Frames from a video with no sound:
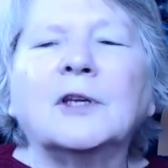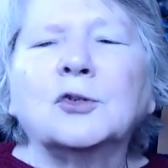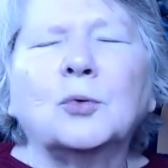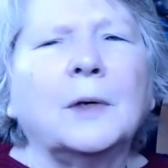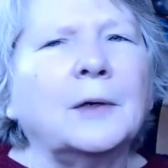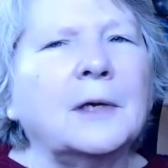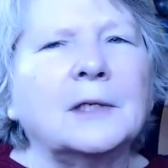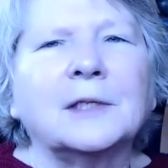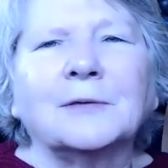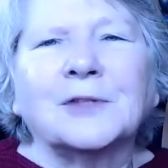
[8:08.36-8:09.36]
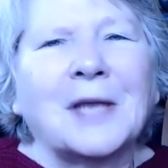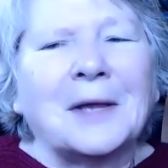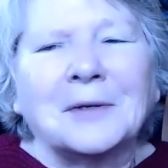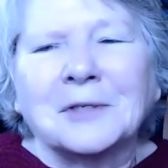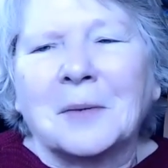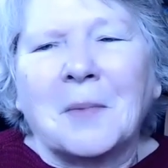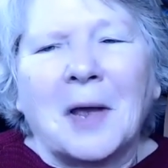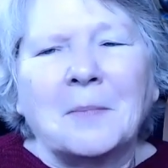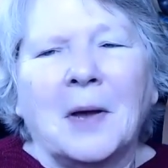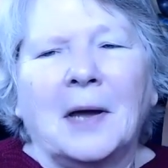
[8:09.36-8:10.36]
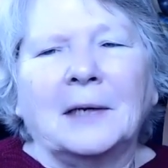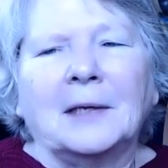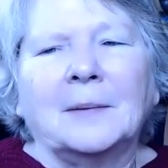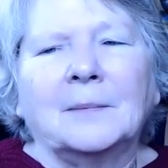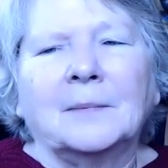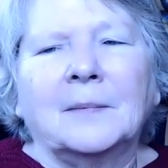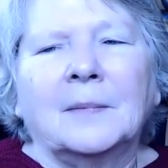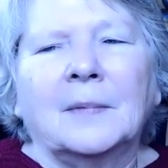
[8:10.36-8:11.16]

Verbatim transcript: of the trillions of cells in my body